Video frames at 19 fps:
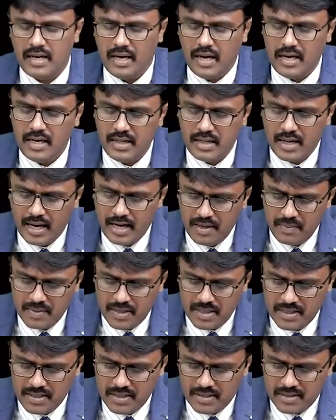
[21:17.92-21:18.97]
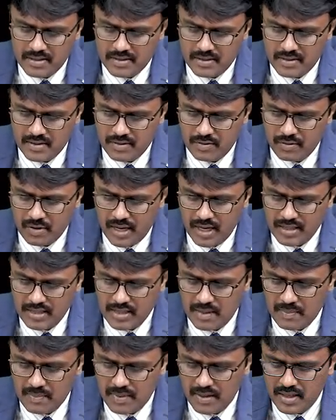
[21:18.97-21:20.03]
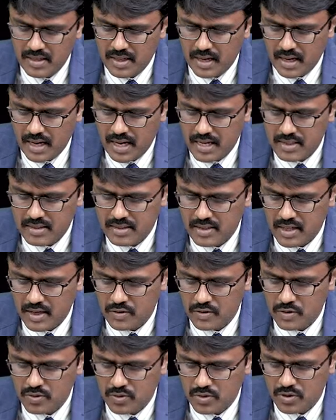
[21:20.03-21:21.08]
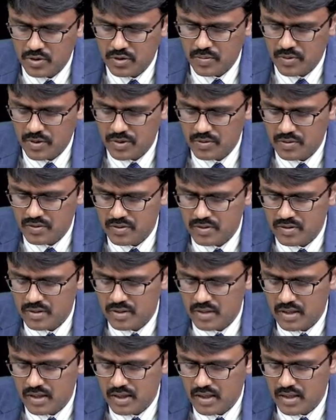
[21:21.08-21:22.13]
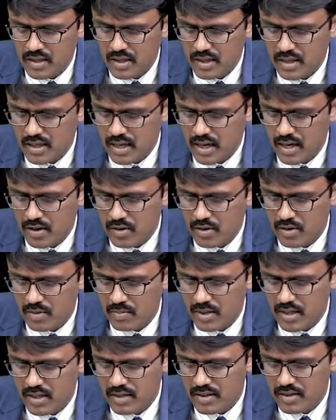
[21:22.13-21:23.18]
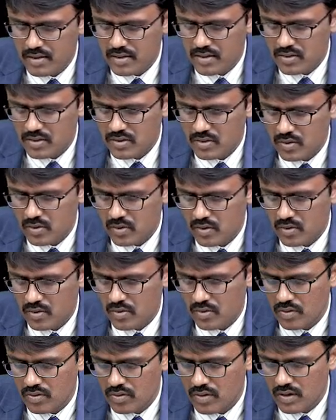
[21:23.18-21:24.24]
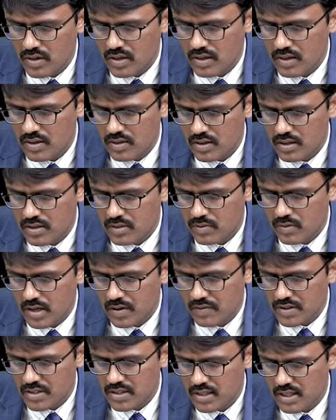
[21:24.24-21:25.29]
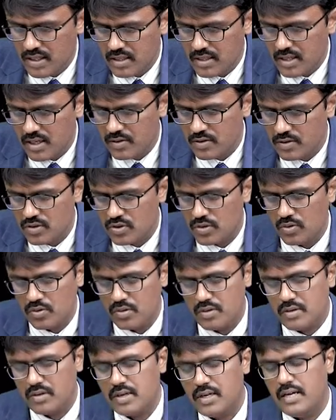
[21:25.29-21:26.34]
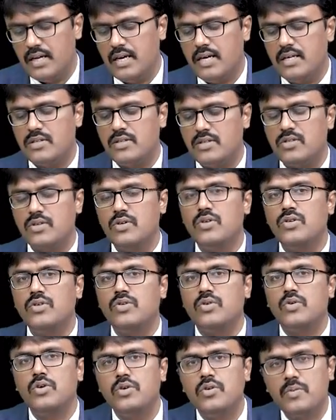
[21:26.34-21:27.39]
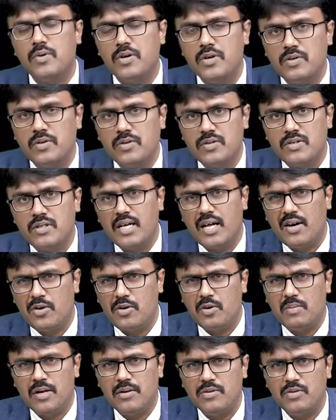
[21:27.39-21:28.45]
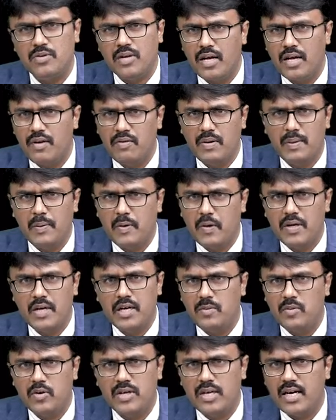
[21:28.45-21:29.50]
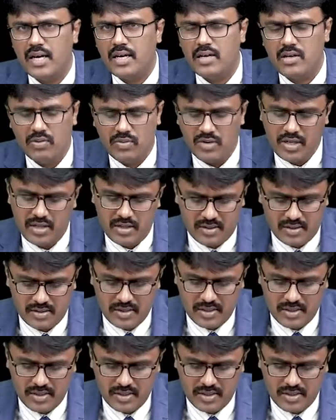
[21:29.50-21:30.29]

And in the animals, for example, in the rats, they have shown to produce teratoma. So this is one of the study they have shown, it has shown to produce teratoma. Should I be worried about that? No need.